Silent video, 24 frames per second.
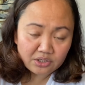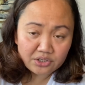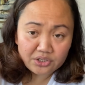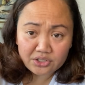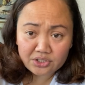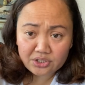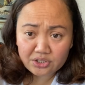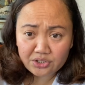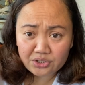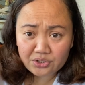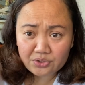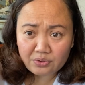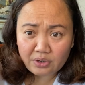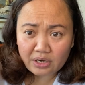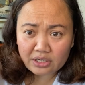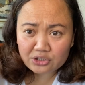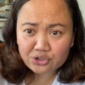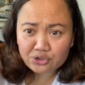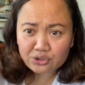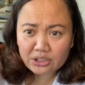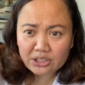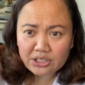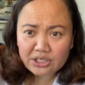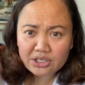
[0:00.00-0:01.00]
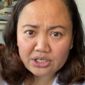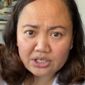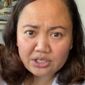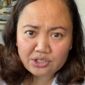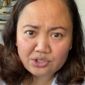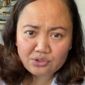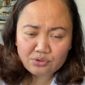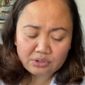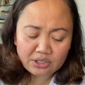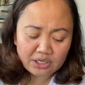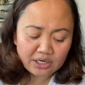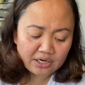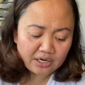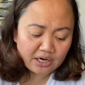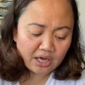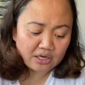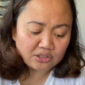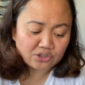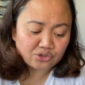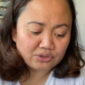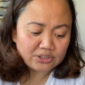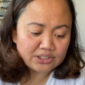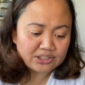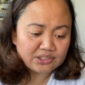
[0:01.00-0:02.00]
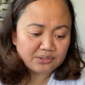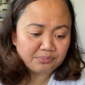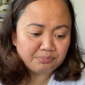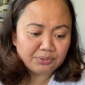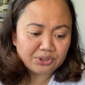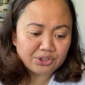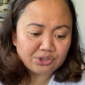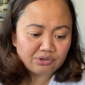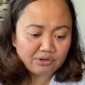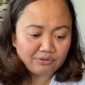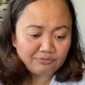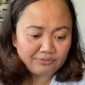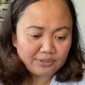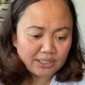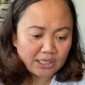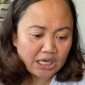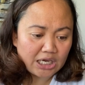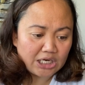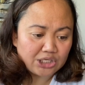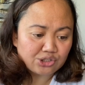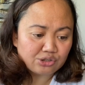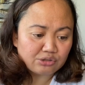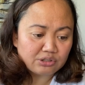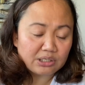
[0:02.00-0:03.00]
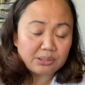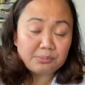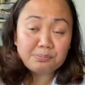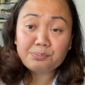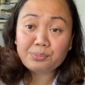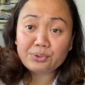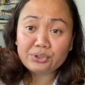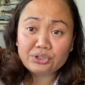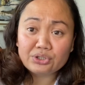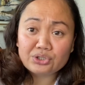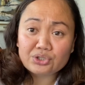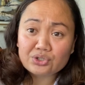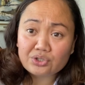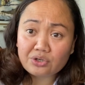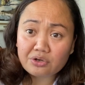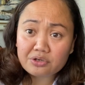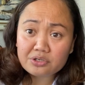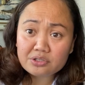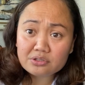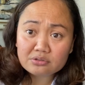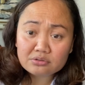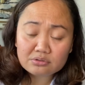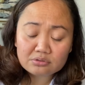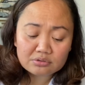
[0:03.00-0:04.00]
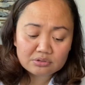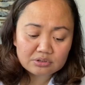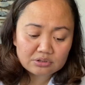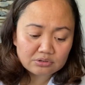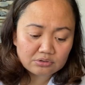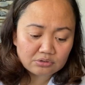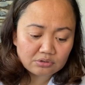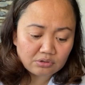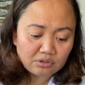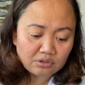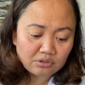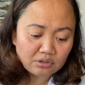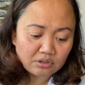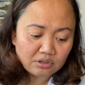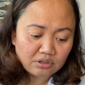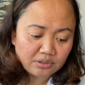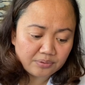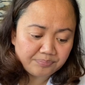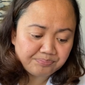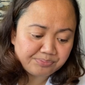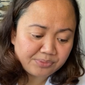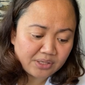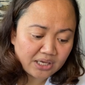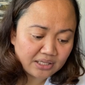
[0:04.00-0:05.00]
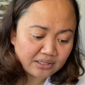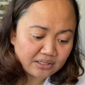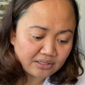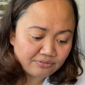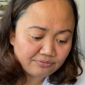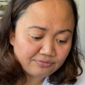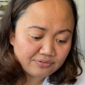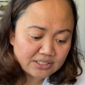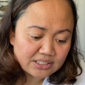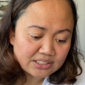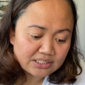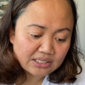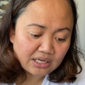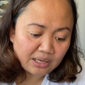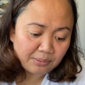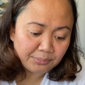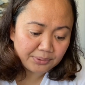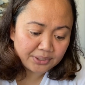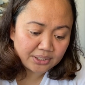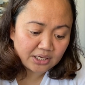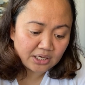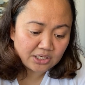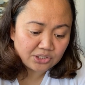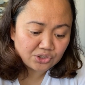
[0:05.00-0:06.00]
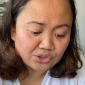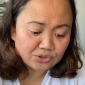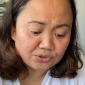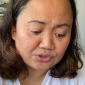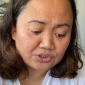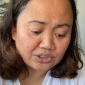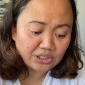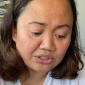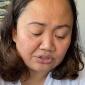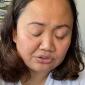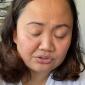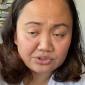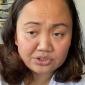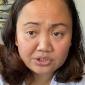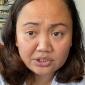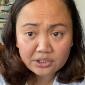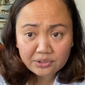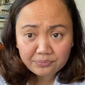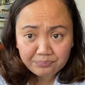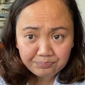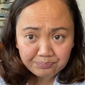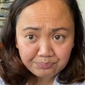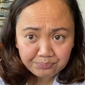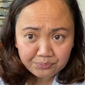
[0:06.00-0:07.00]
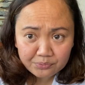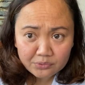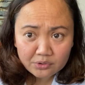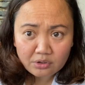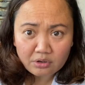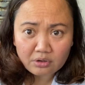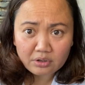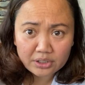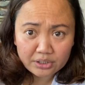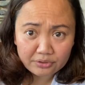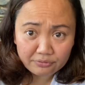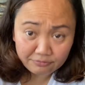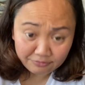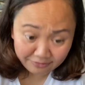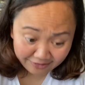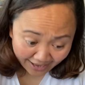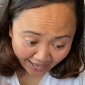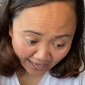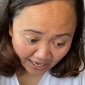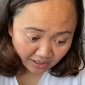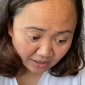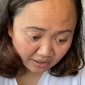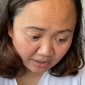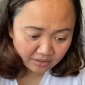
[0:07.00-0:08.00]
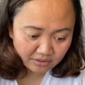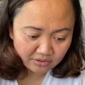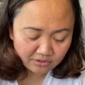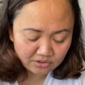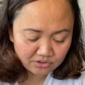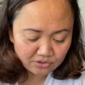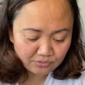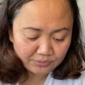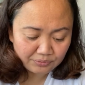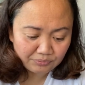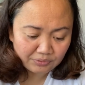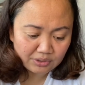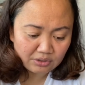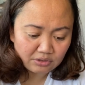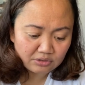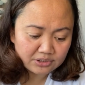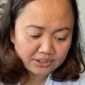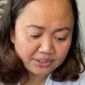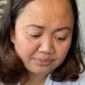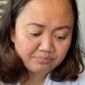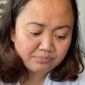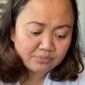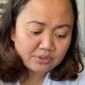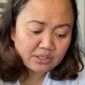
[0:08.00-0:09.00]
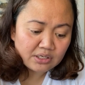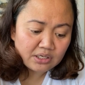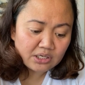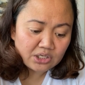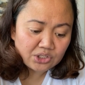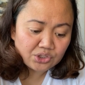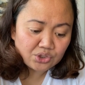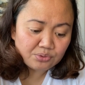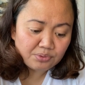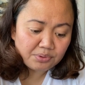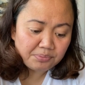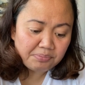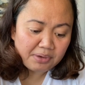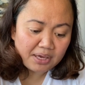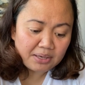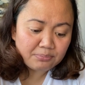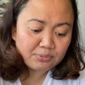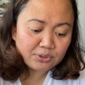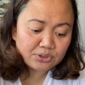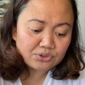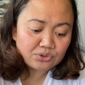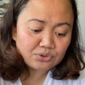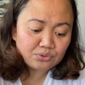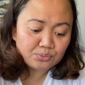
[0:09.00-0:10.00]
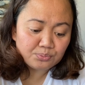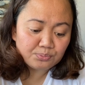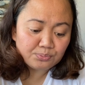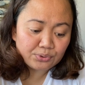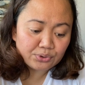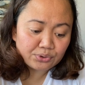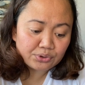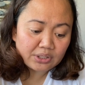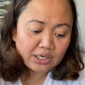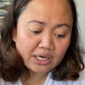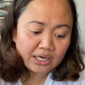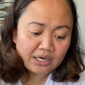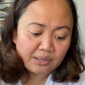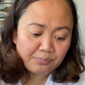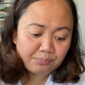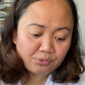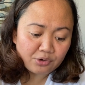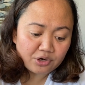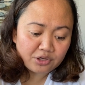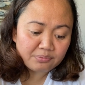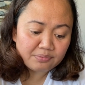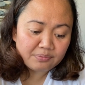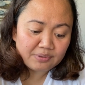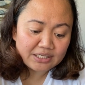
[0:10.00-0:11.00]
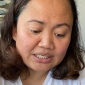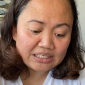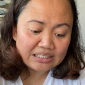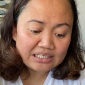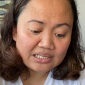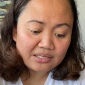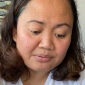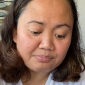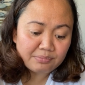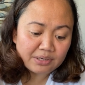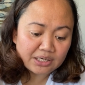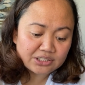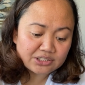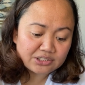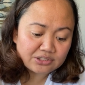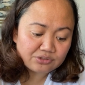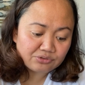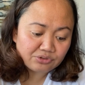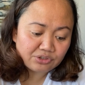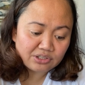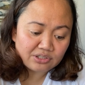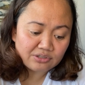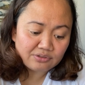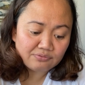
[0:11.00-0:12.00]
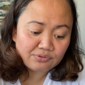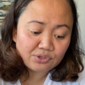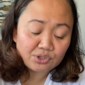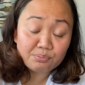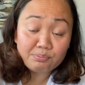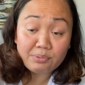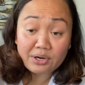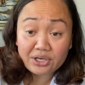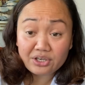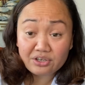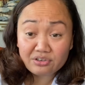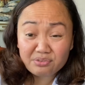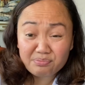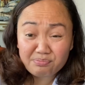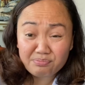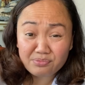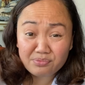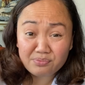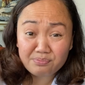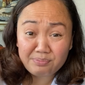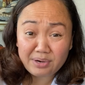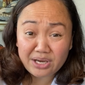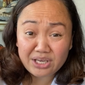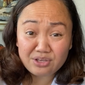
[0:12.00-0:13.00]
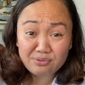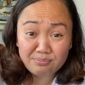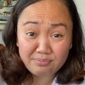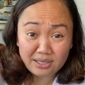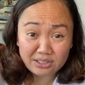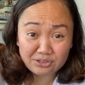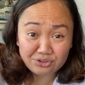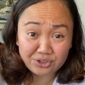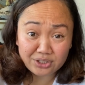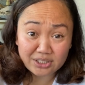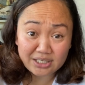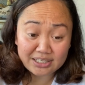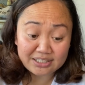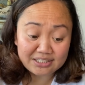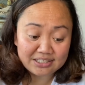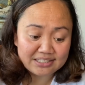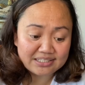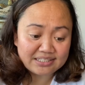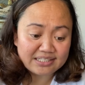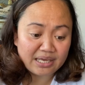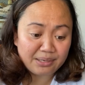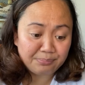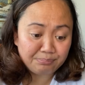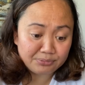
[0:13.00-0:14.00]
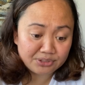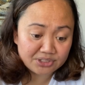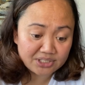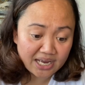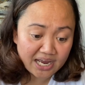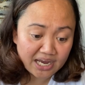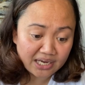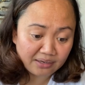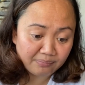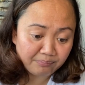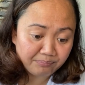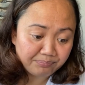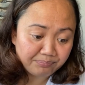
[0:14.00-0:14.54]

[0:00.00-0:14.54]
you can actually submit your application in person at a visa application center, or the VAC, that's what we call them. You may be able to book an appointment in advance to give your biometric at the same time